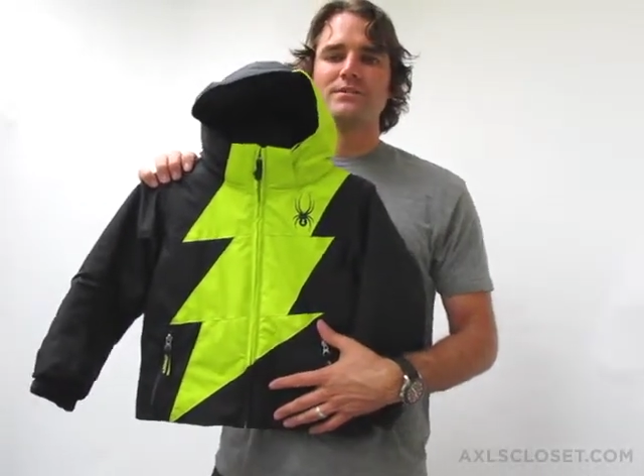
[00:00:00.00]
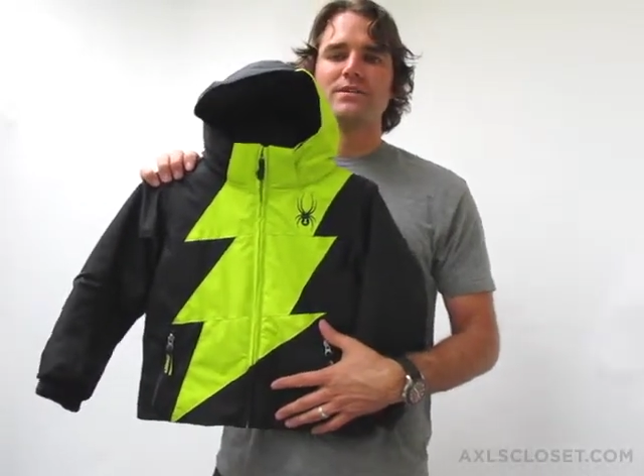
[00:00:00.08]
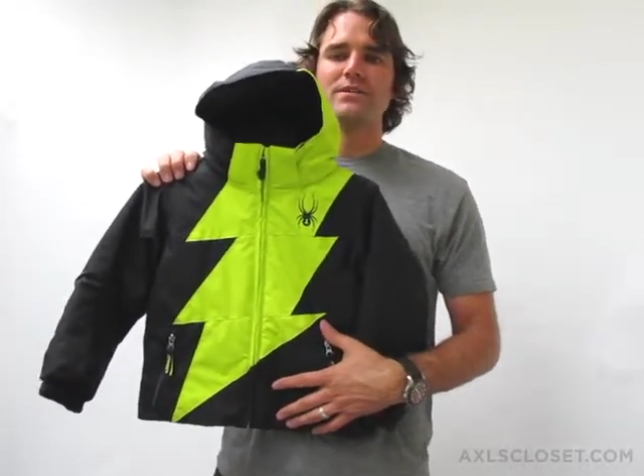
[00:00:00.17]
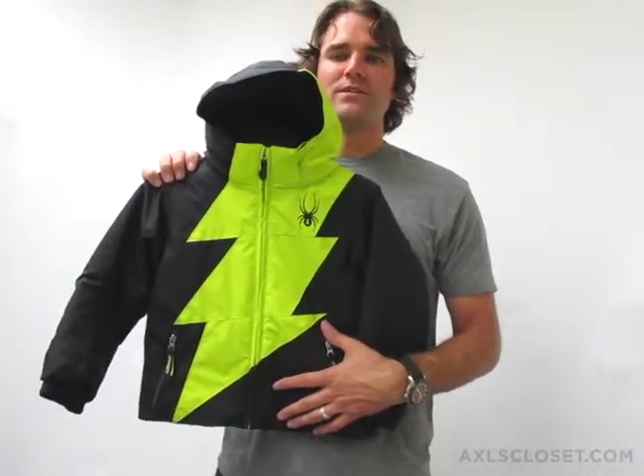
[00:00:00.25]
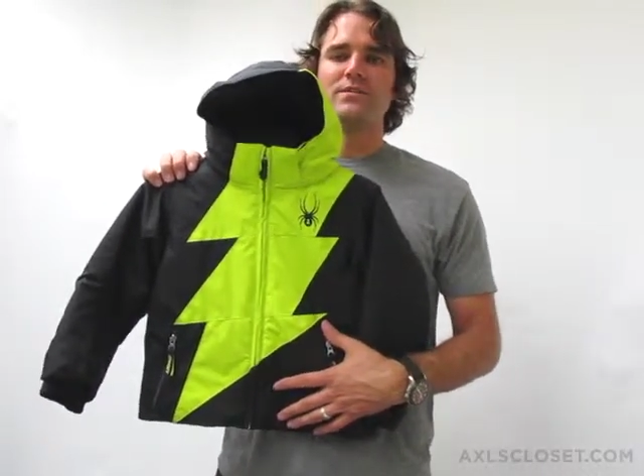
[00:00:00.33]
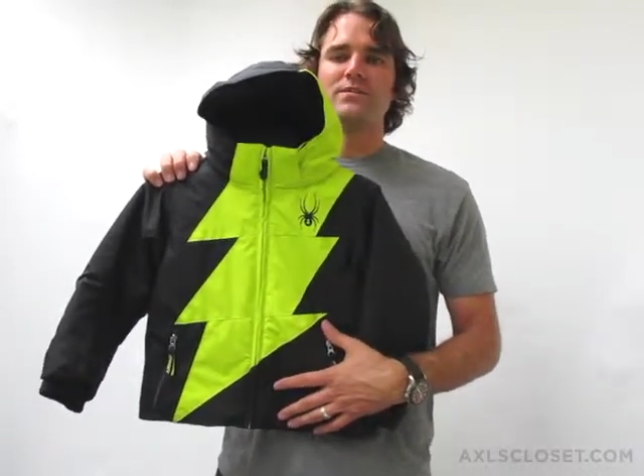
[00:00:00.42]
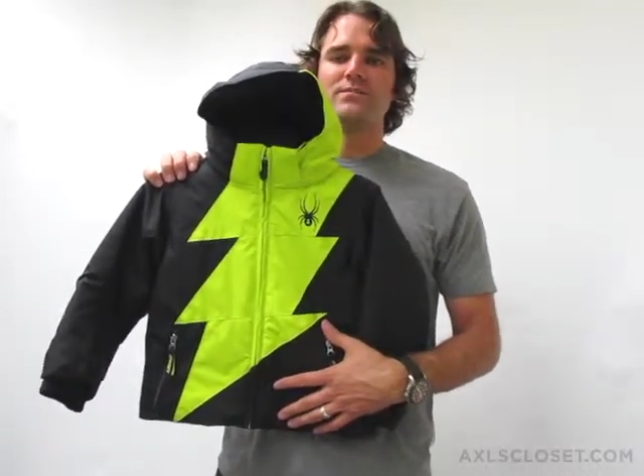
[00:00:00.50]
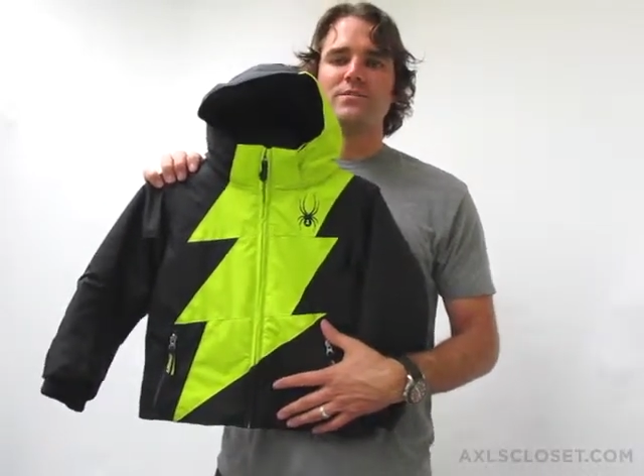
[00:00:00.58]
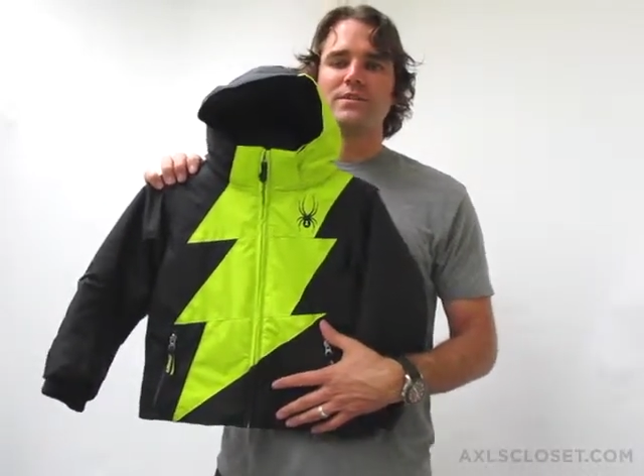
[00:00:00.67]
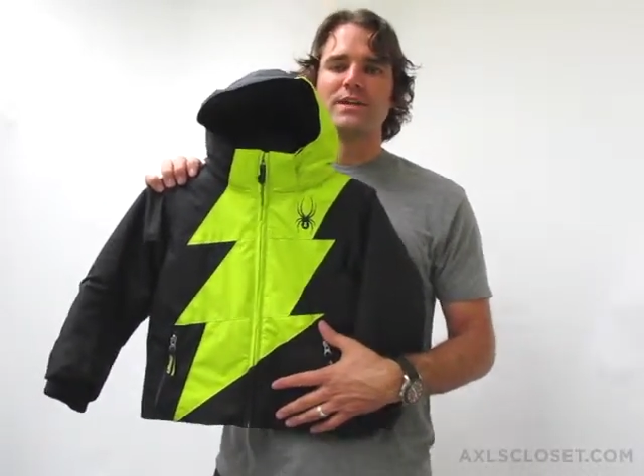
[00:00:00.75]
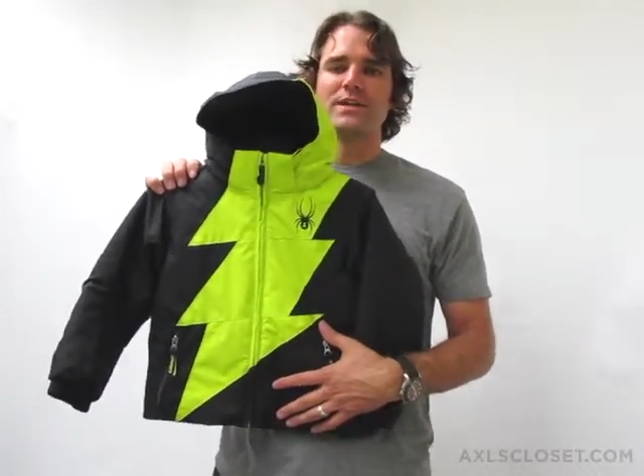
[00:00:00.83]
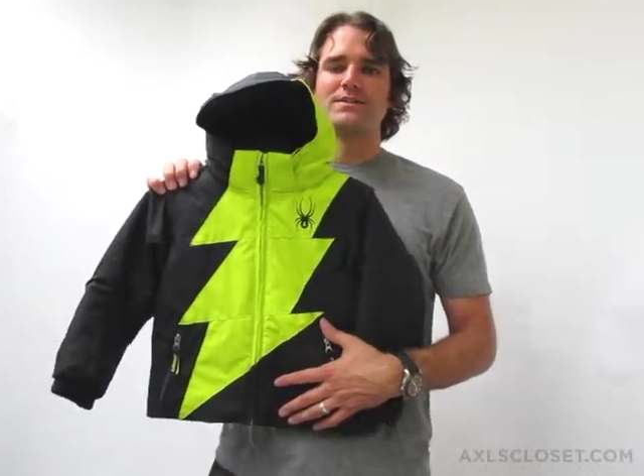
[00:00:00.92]
called,
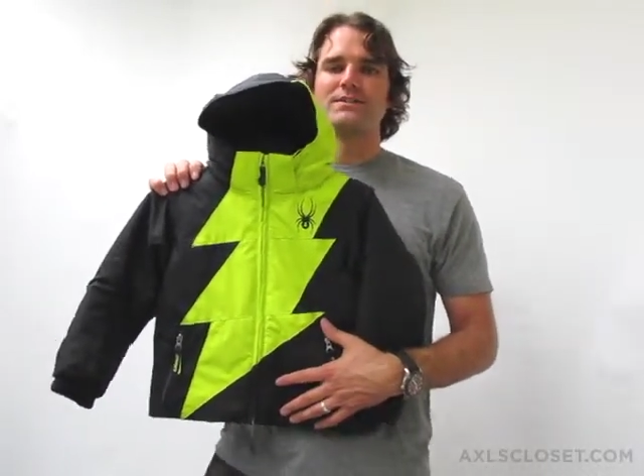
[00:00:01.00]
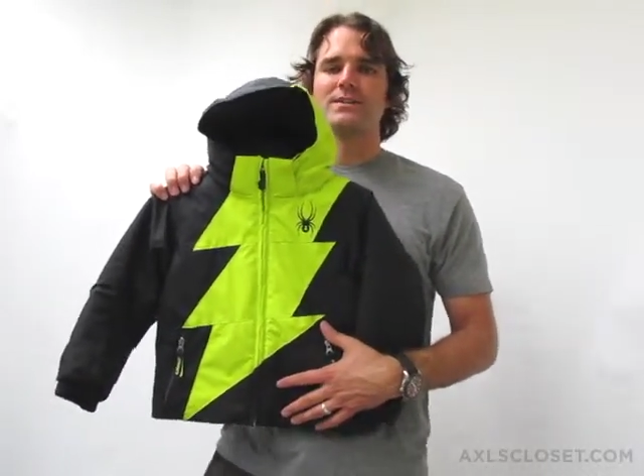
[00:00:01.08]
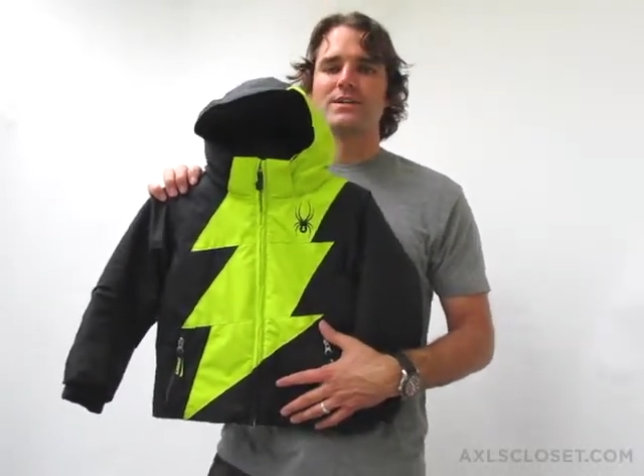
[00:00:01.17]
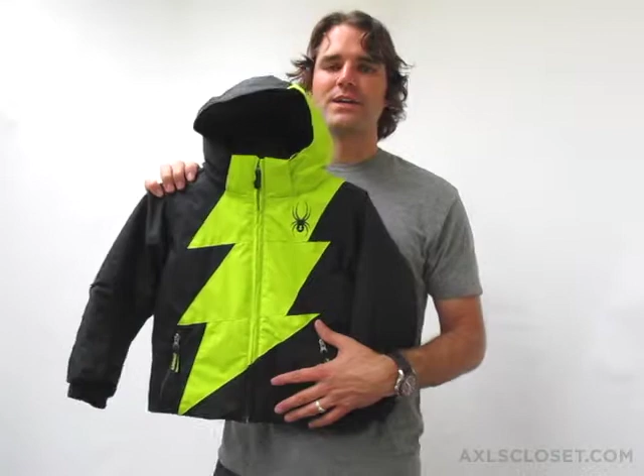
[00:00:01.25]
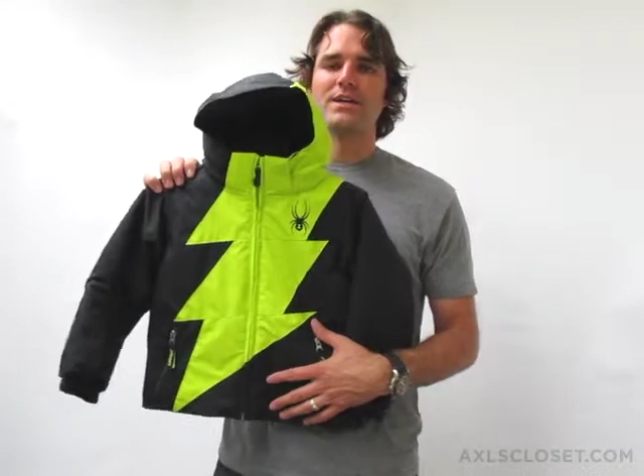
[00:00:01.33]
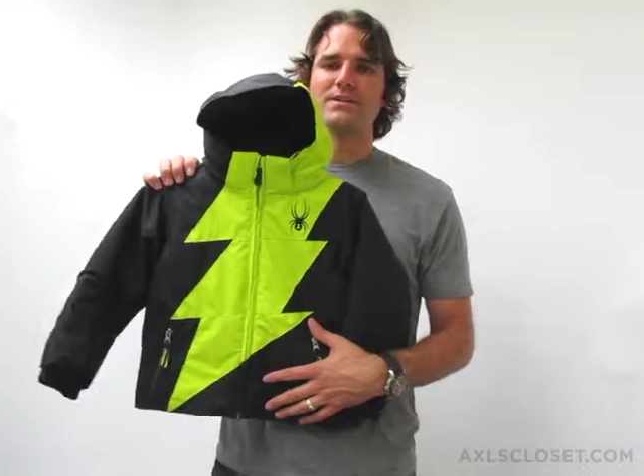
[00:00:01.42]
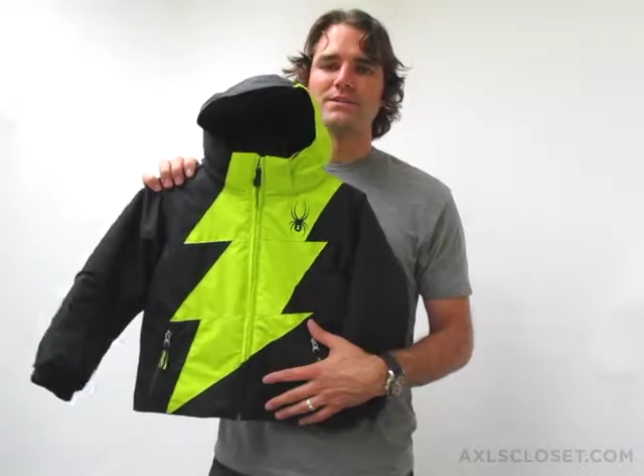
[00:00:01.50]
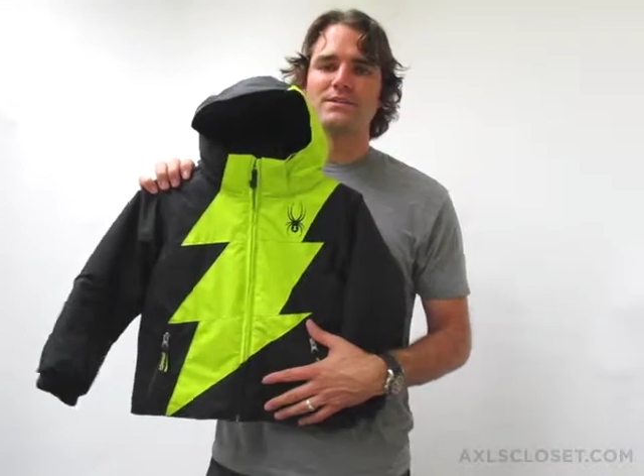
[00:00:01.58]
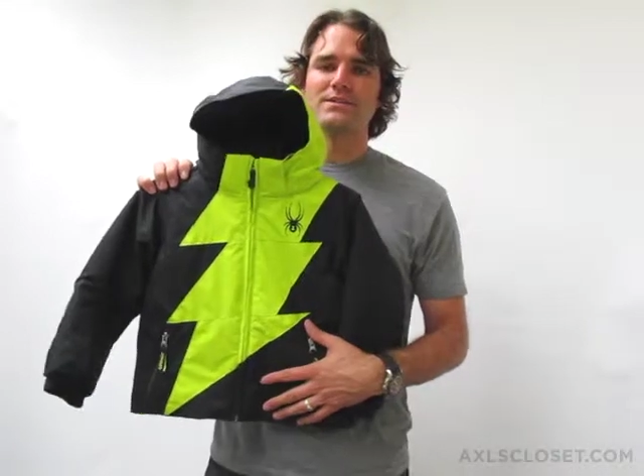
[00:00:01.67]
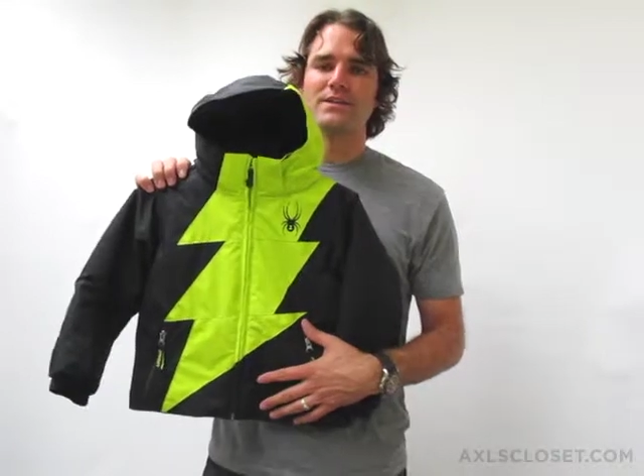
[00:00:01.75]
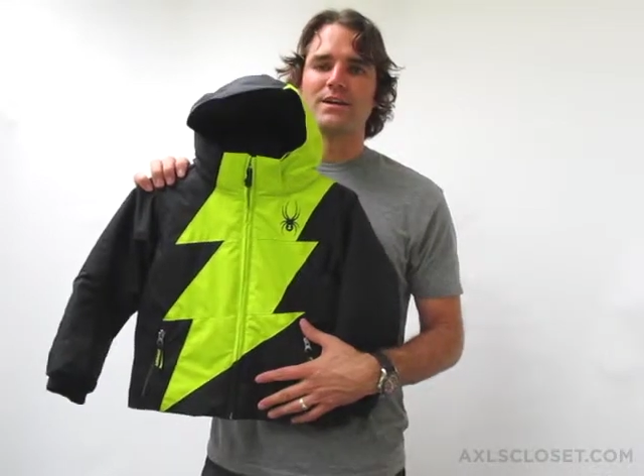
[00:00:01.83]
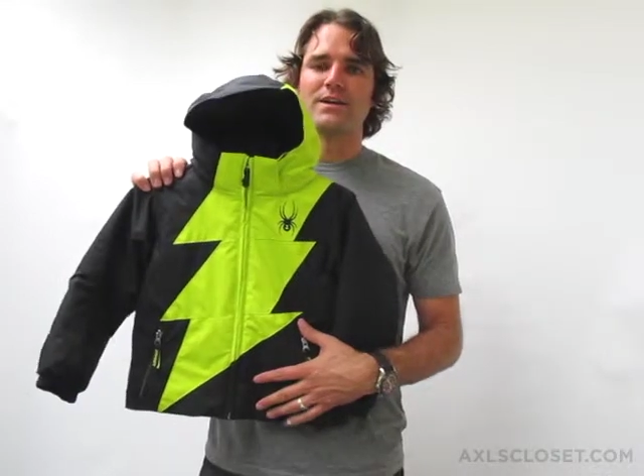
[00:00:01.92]
protects against